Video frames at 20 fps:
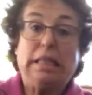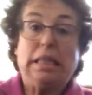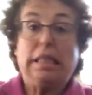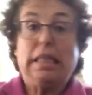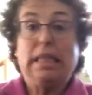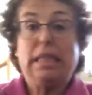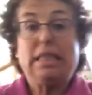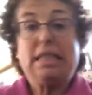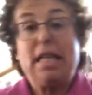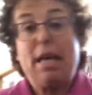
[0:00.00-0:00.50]

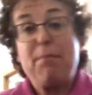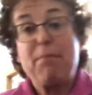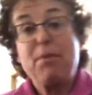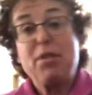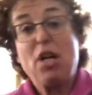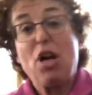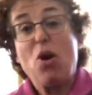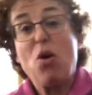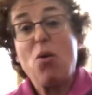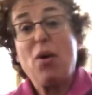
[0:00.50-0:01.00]

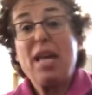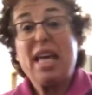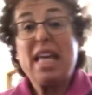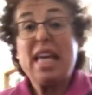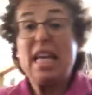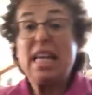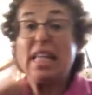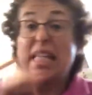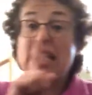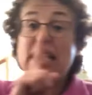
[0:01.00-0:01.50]
Tiptoe
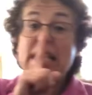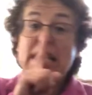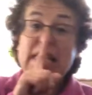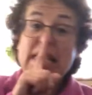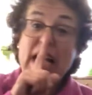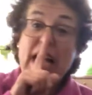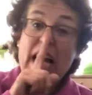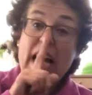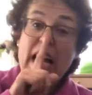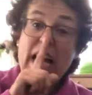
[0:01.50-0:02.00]

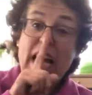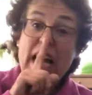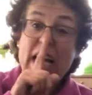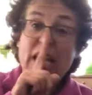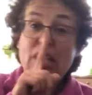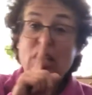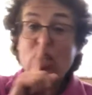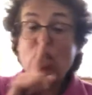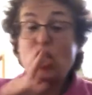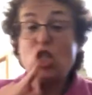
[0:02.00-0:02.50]

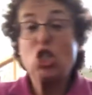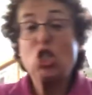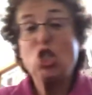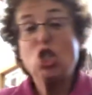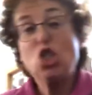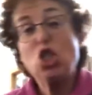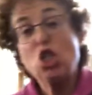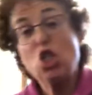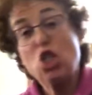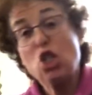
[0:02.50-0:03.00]
inside.
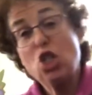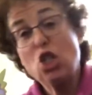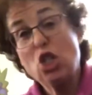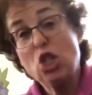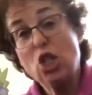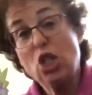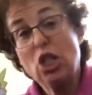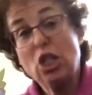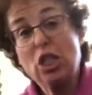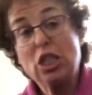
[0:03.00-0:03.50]
It's
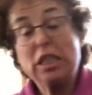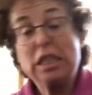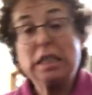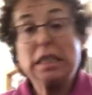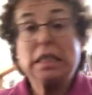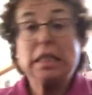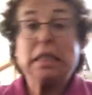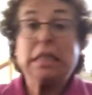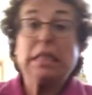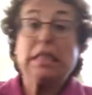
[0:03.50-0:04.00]
dark
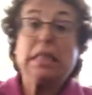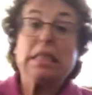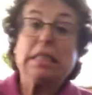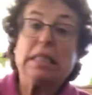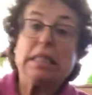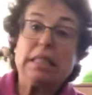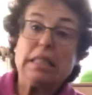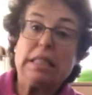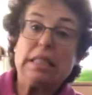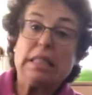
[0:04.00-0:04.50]
in
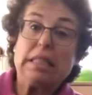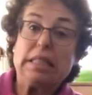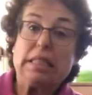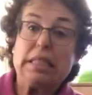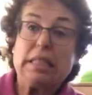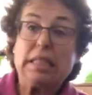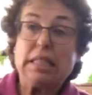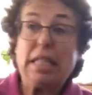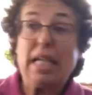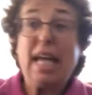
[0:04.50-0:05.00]
here.
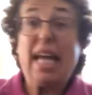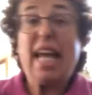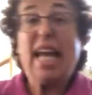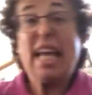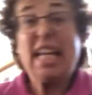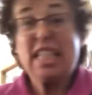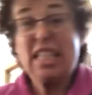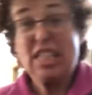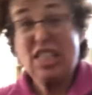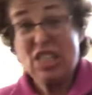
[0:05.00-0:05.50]

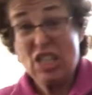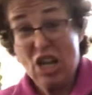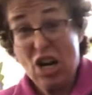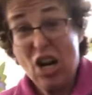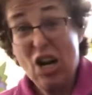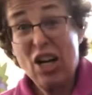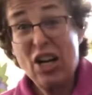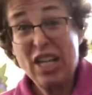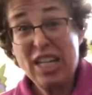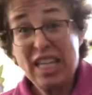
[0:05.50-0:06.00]
It's
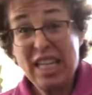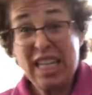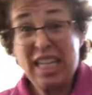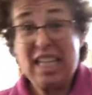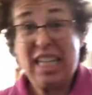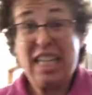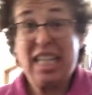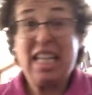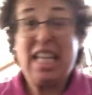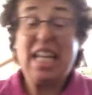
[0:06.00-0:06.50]
dark
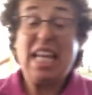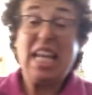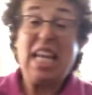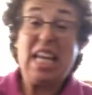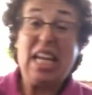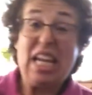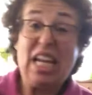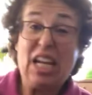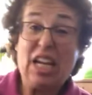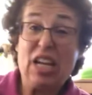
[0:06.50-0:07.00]
in
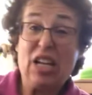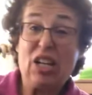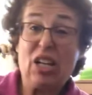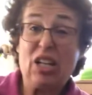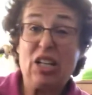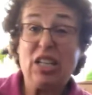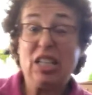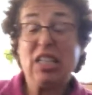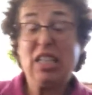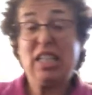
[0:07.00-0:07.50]

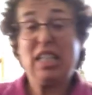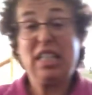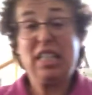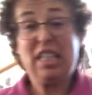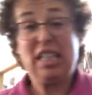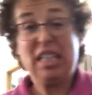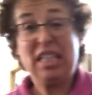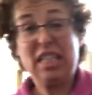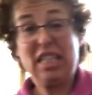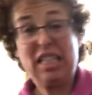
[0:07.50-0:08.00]
here.
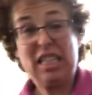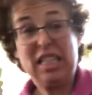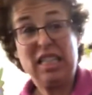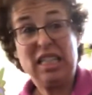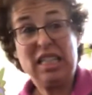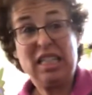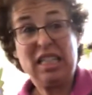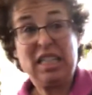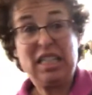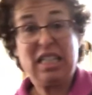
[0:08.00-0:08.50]
Is
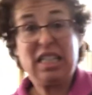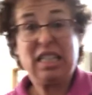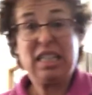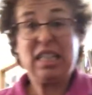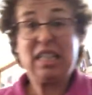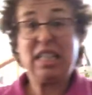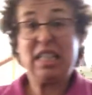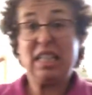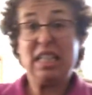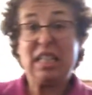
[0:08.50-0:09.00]
anyone
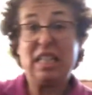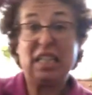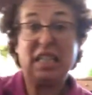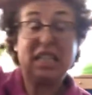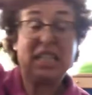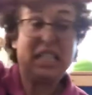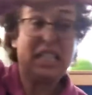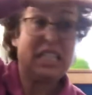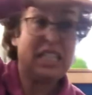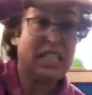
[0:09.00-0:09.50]

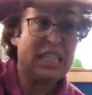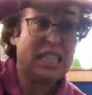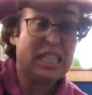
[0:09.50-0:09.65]
around?